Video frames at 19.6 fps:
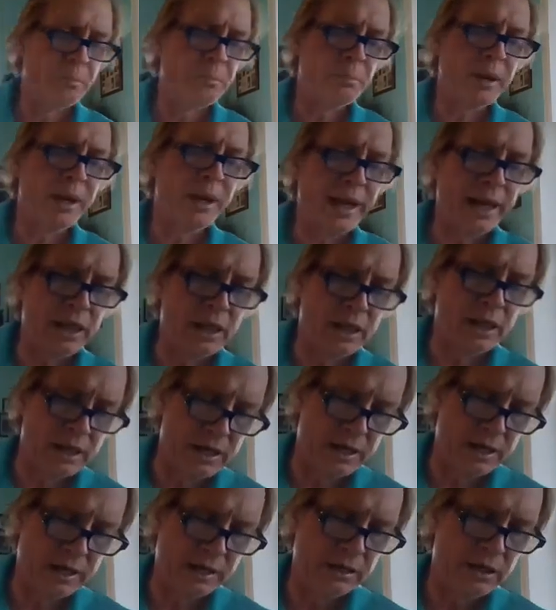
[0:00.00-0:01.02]
the pay
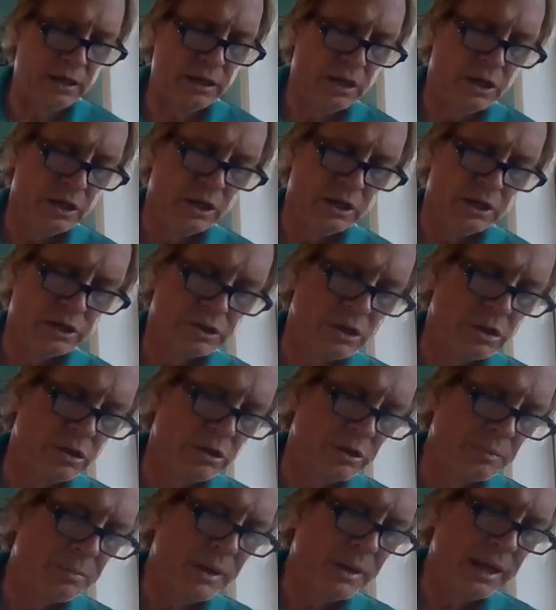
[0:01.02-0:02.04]
line. So
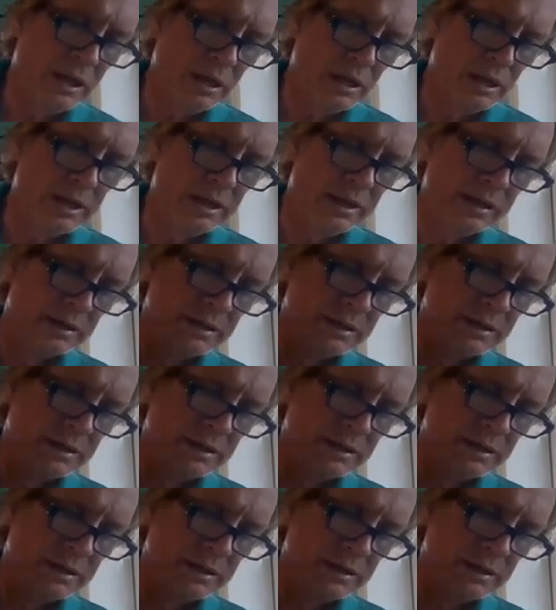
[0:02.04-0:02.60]
the pay line